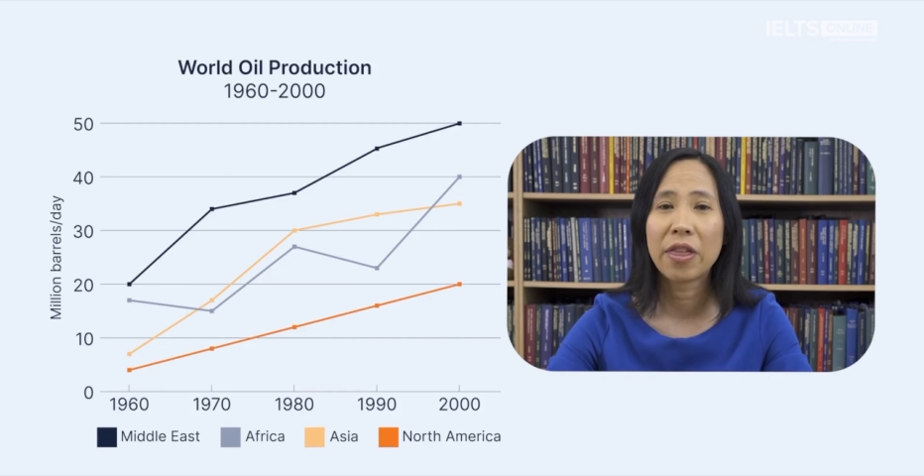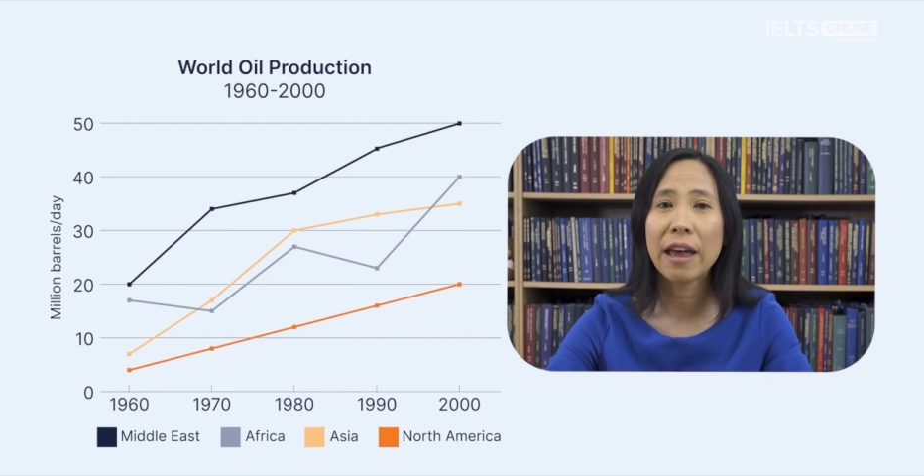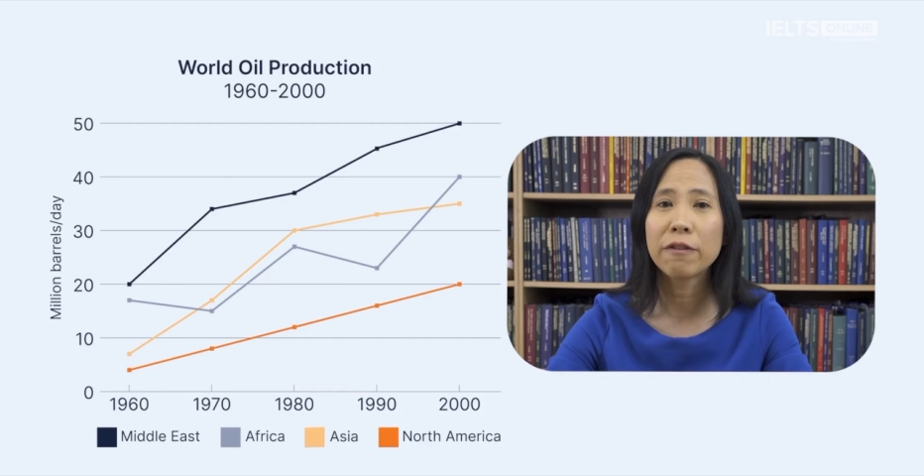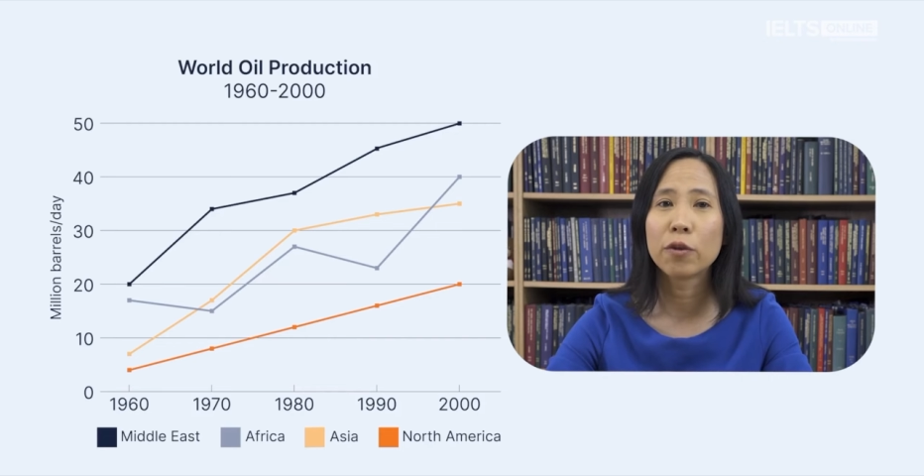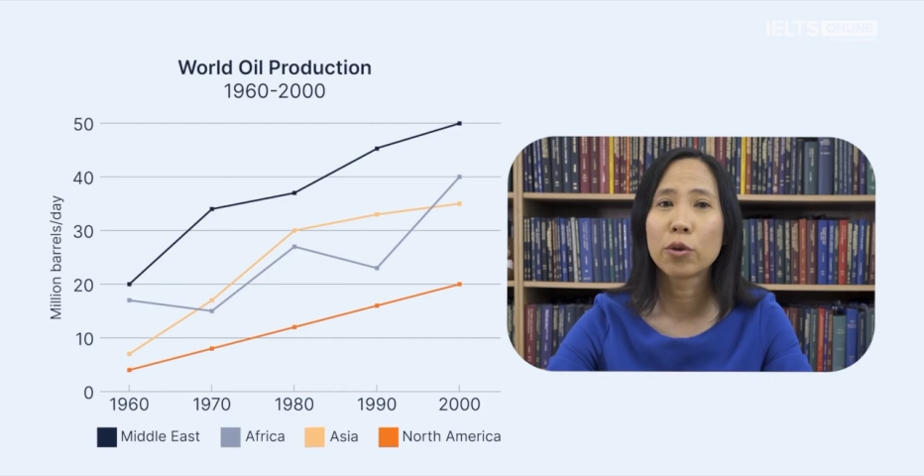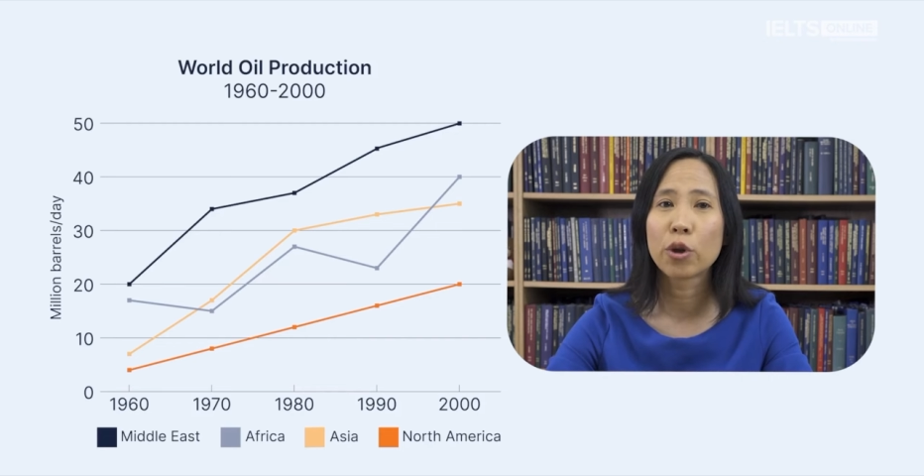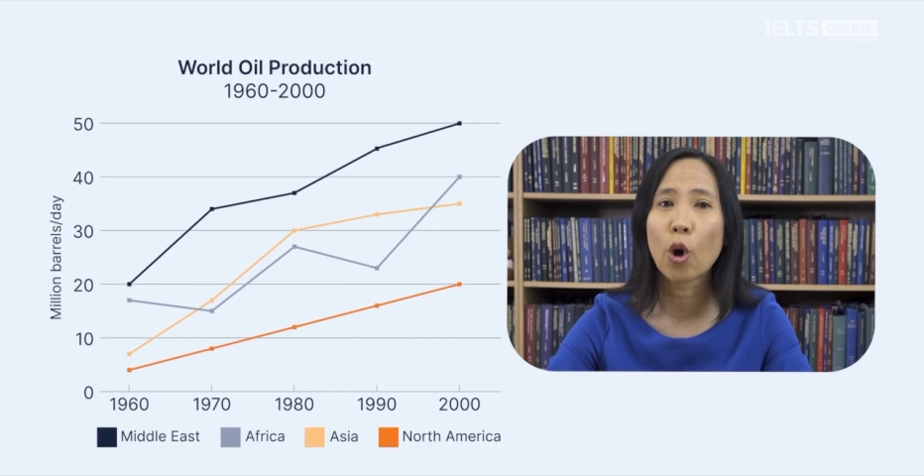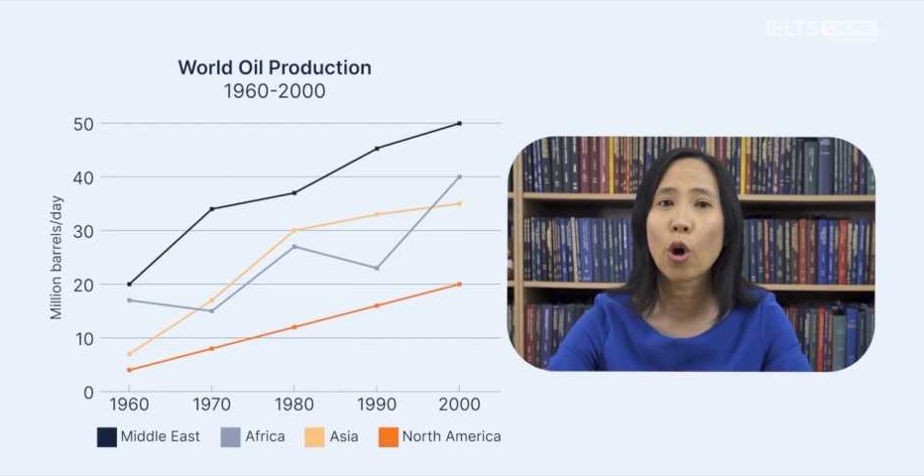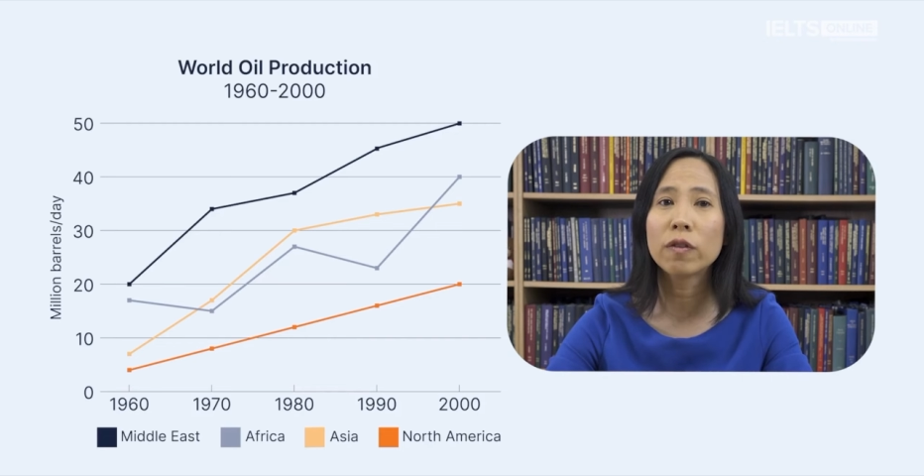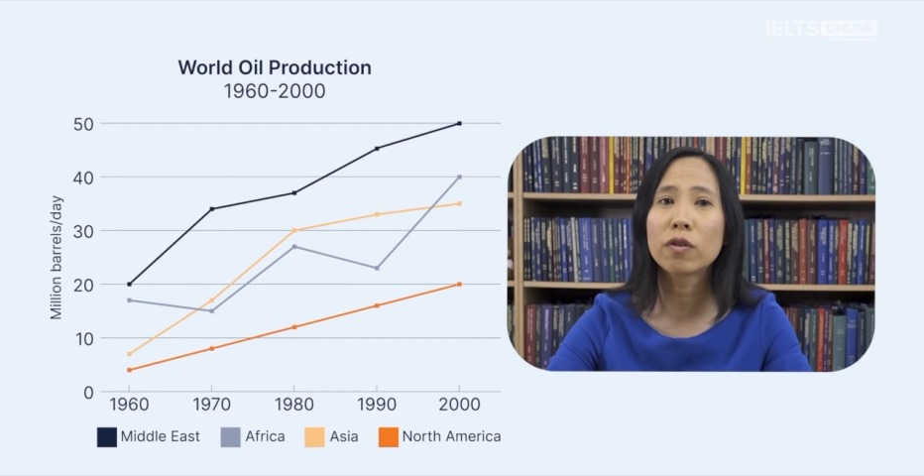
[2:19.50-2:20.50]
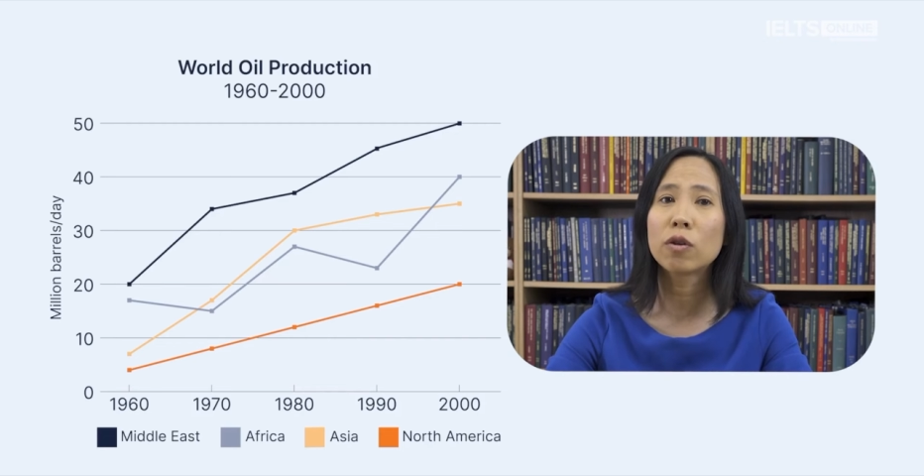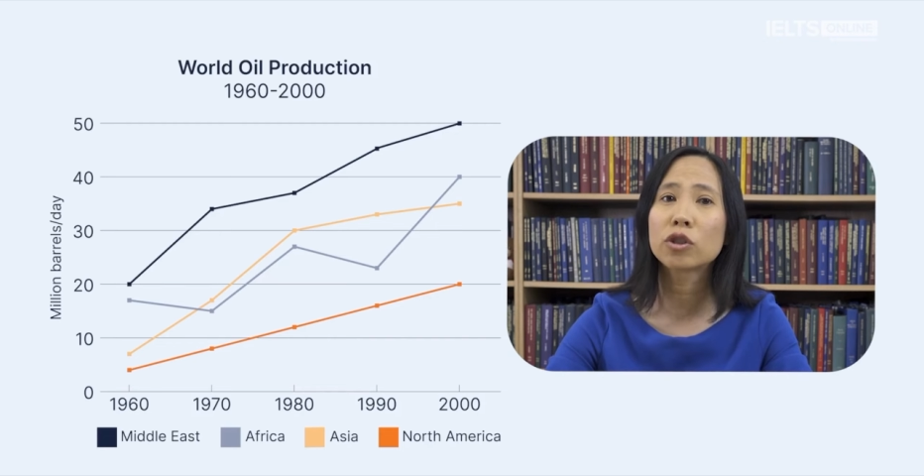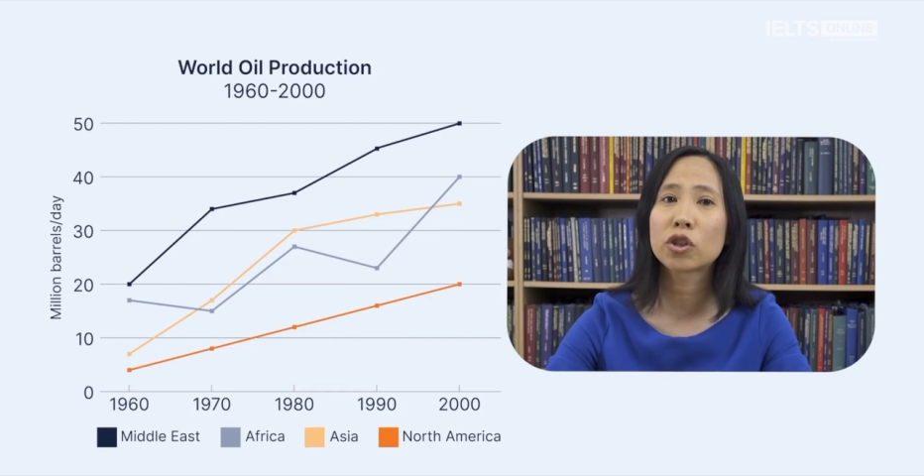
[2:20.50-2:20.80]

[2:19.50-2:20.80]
Therefore, the overall